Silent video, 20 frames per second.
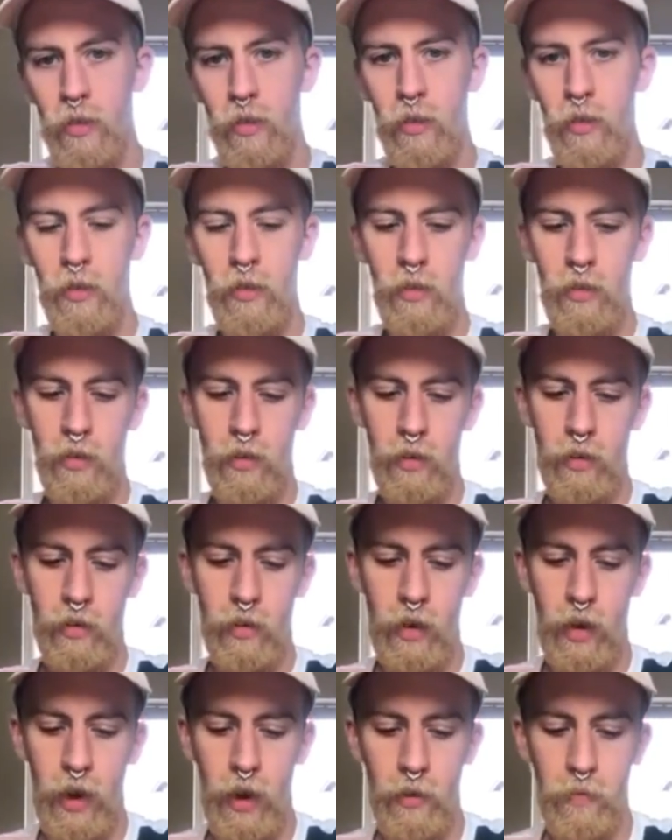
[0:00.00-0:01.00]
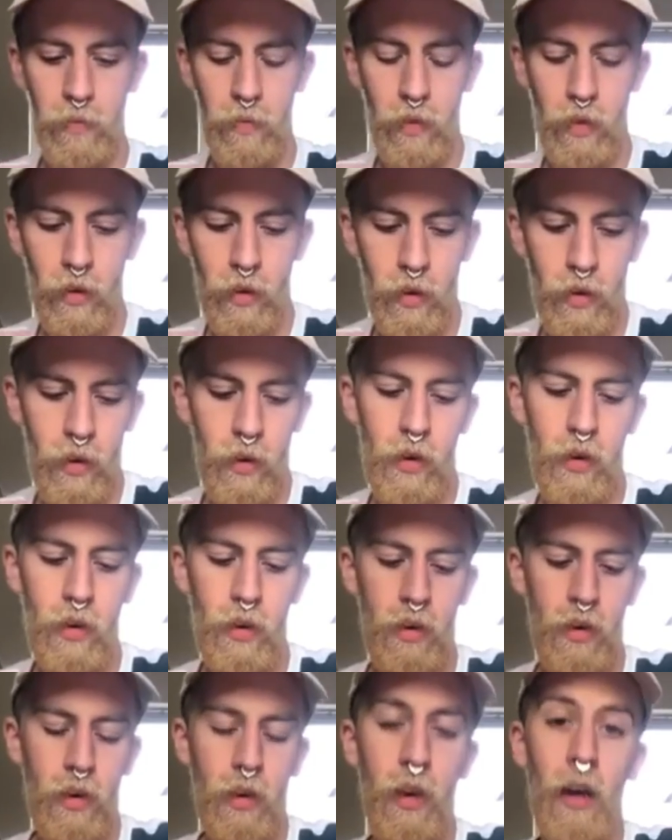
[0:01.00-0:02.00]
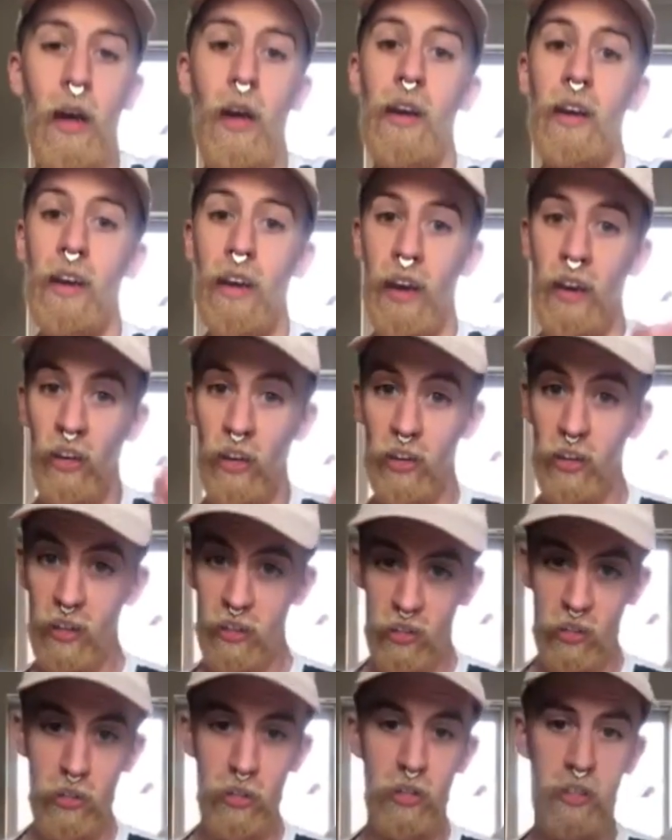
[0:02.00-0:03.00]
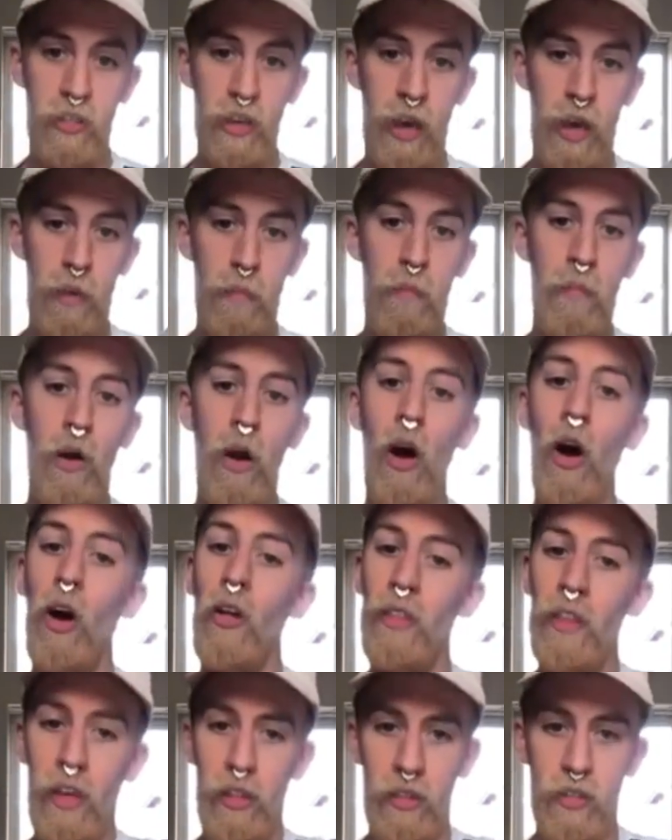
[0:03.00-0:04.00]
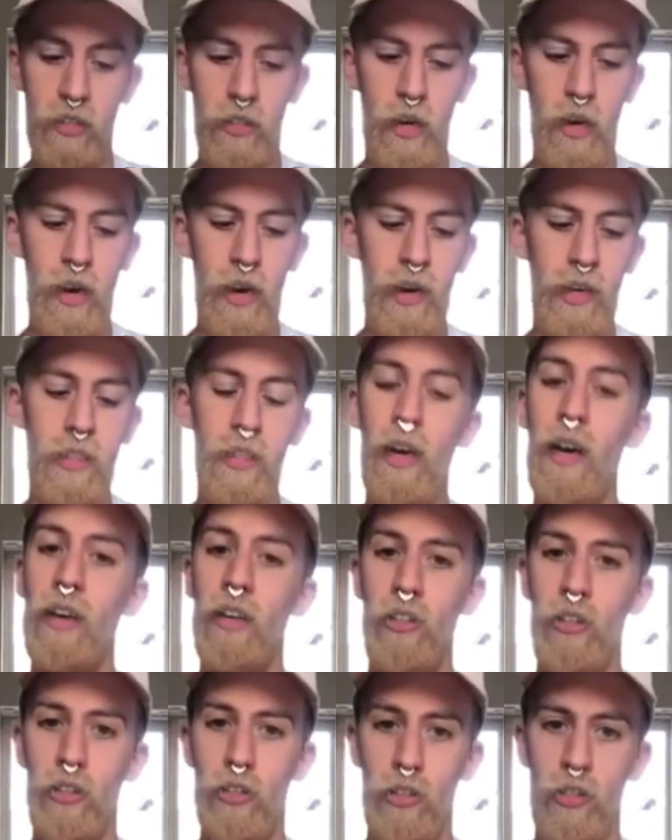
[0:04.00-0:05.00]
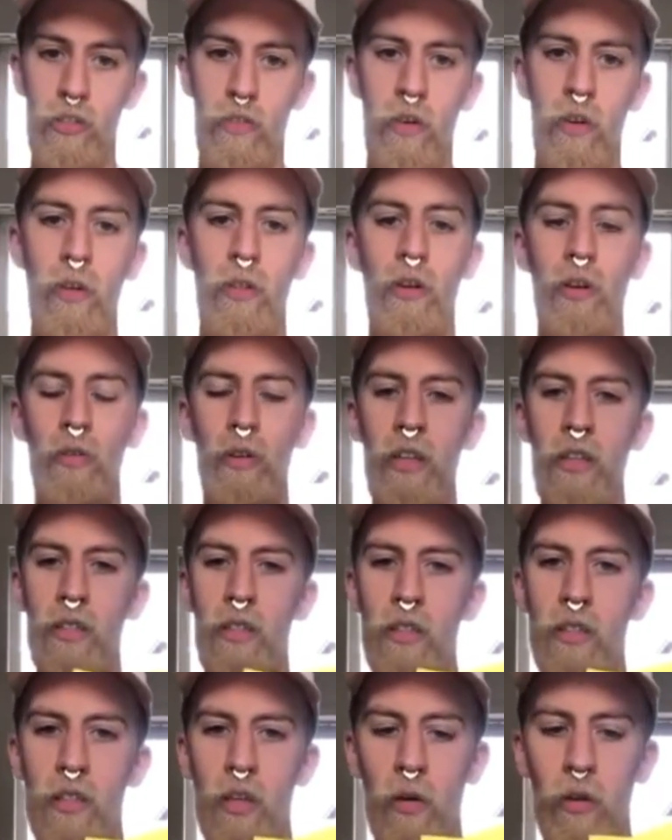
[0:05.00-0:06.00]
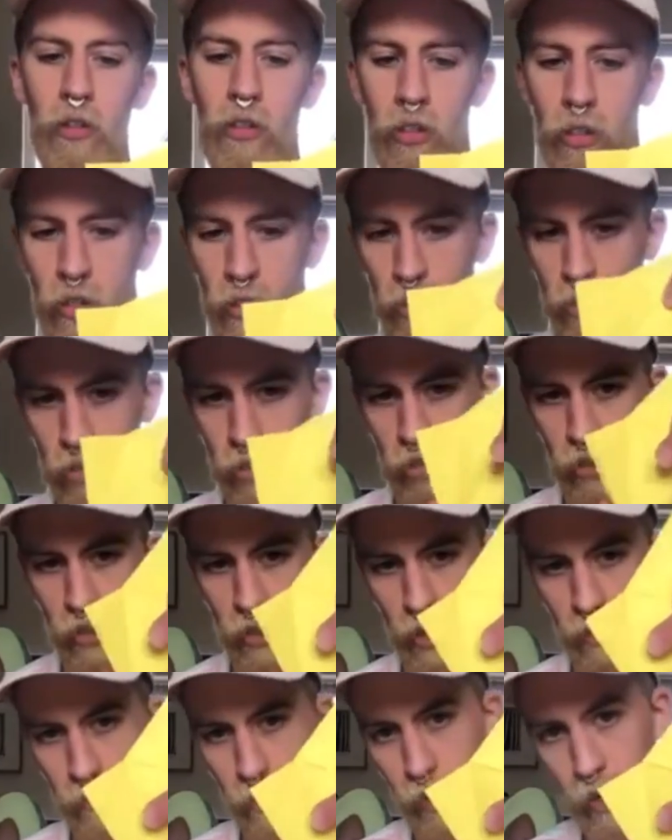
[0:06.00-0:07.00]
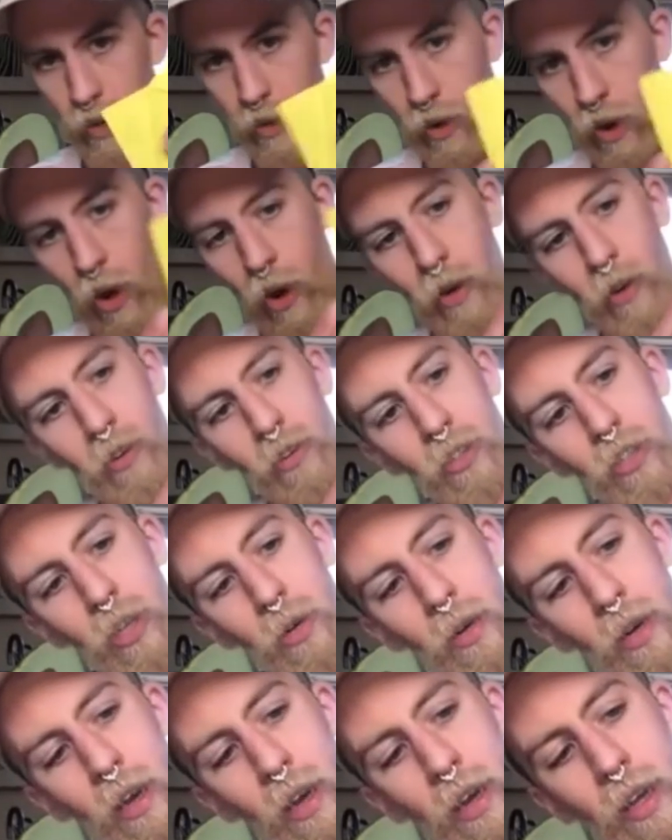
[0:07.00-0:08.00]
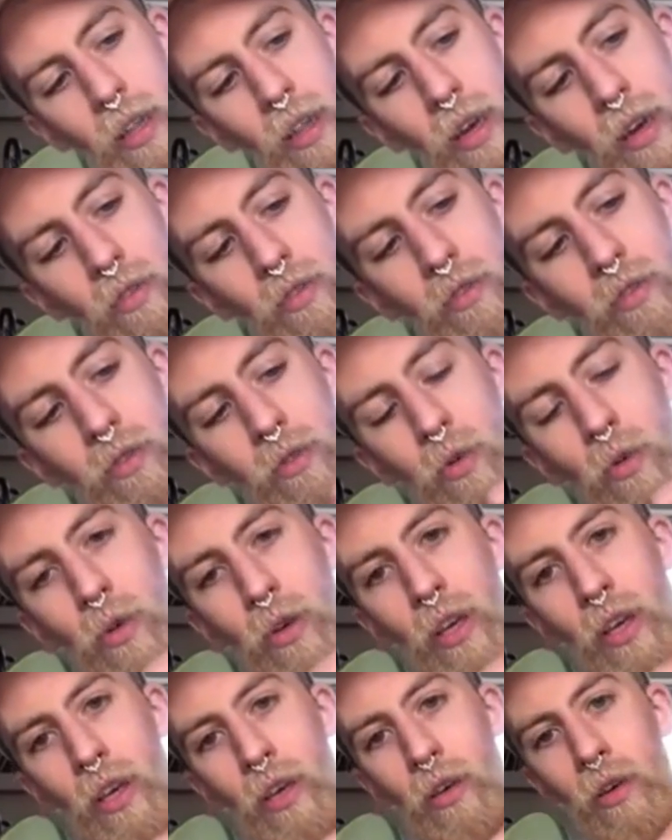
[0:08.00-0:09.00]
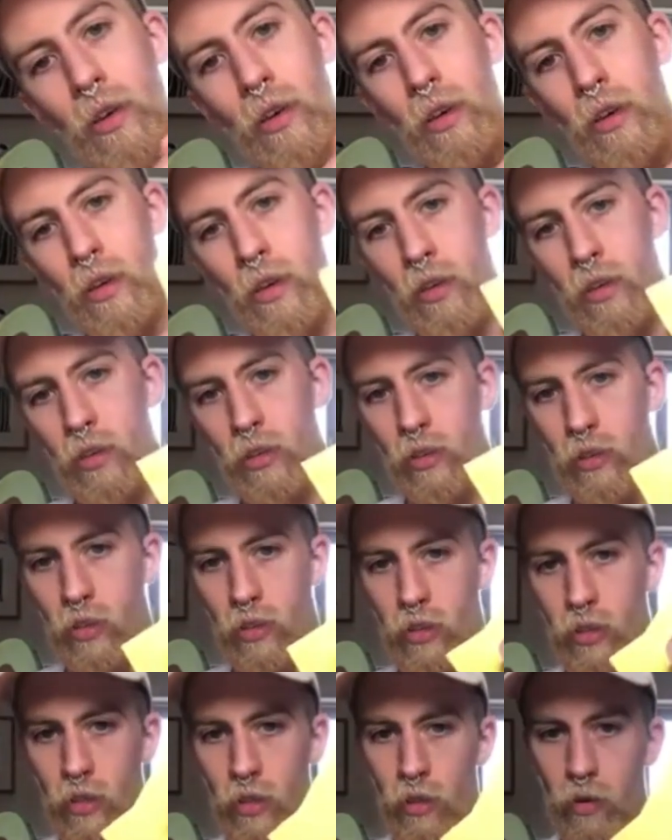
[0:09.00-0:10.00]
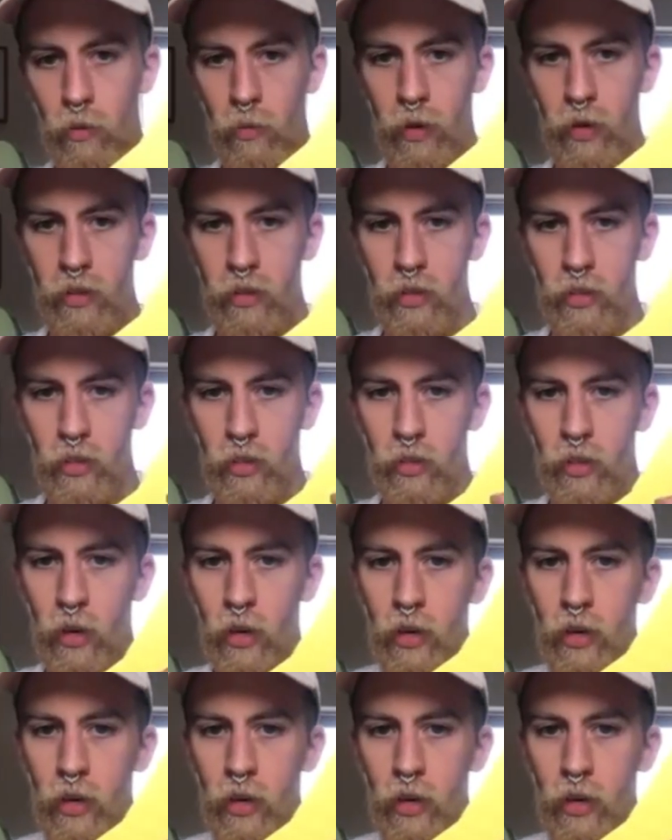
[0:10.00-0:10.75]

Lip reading: Okay. And again, you need to do the same on the other side and it should just follow the creases. So I'll just see if I can do it like that for you, just when it's stood up.